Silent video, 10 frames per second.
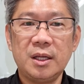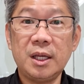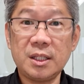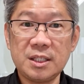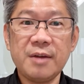
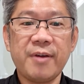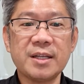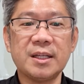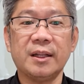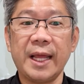ETF
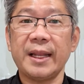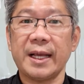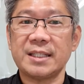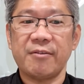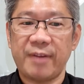has a net
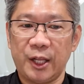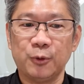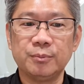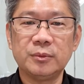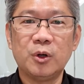asset value,
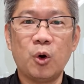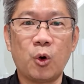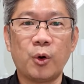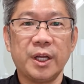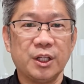
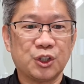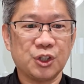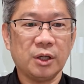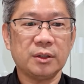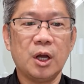or in
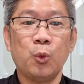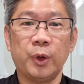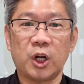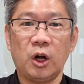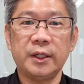short, we
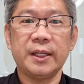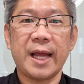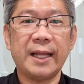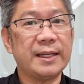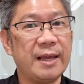call it
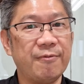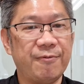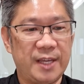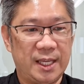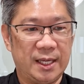
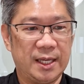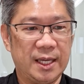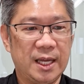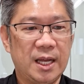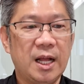NAV,
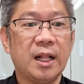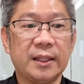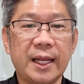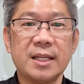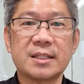
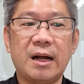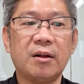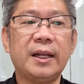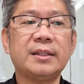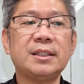that is
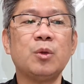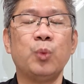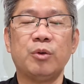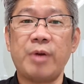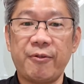calculated
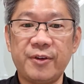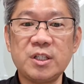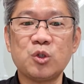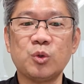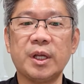with
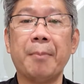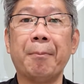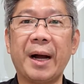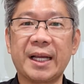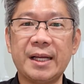reference to the
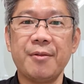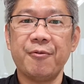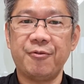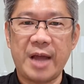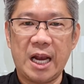market
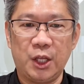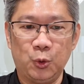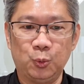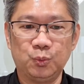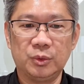value.